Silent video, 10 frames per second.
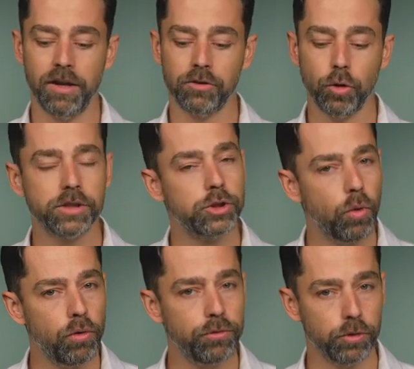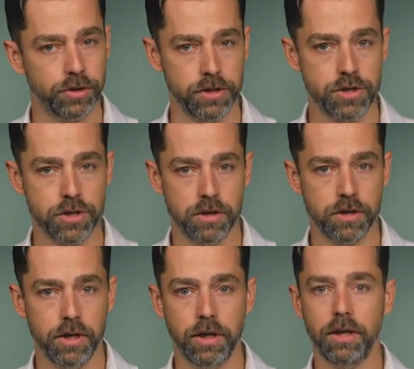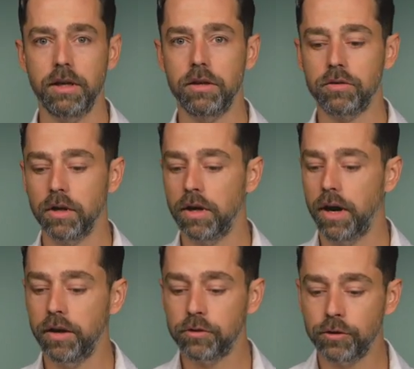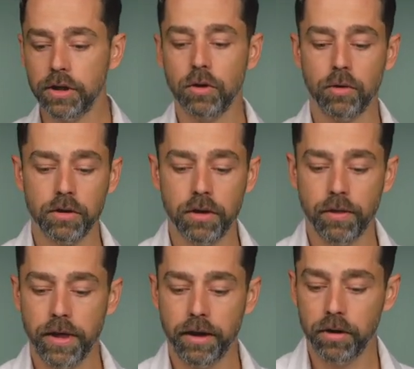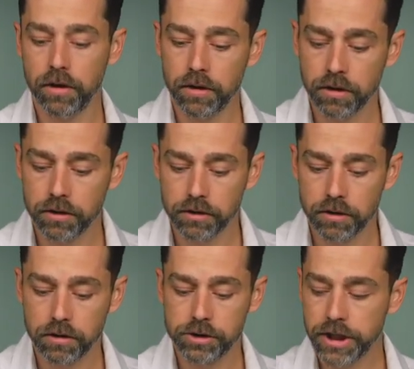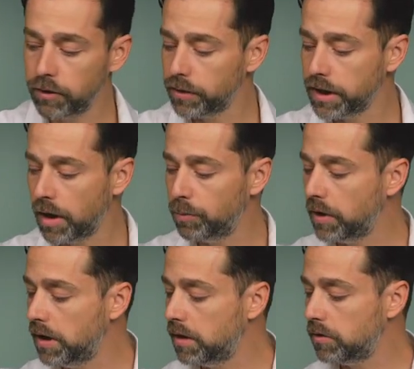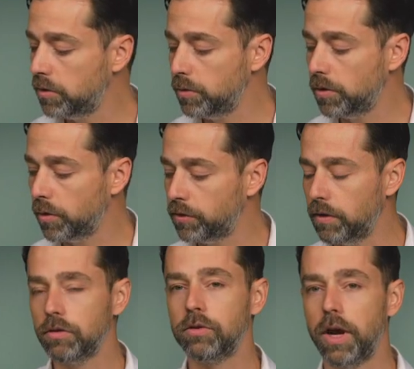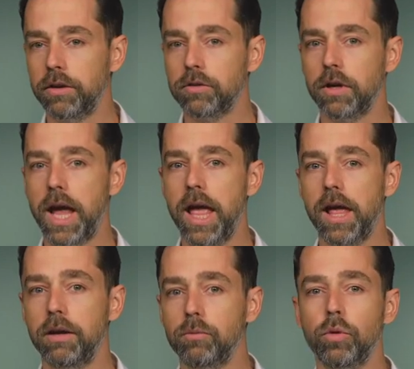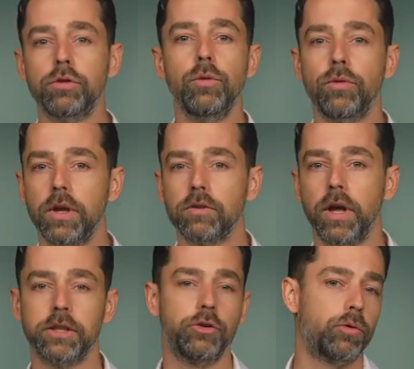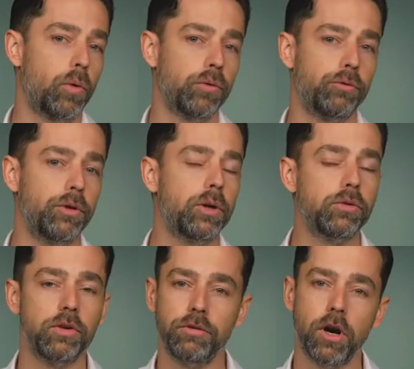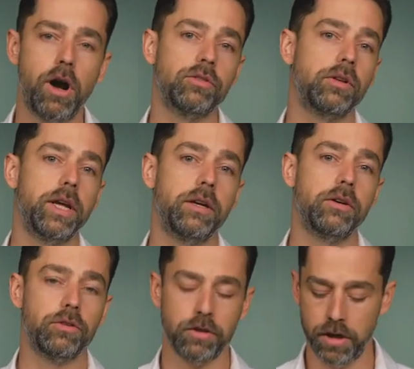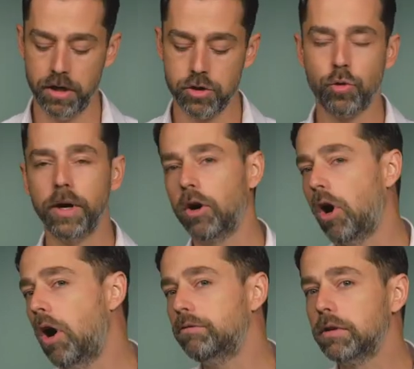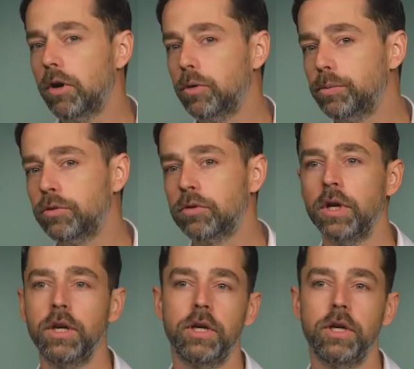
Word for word: So control voltage is a signal that generally comes into your synthesizer and will do things like control the frequency of your oscillators, trigger envelopes,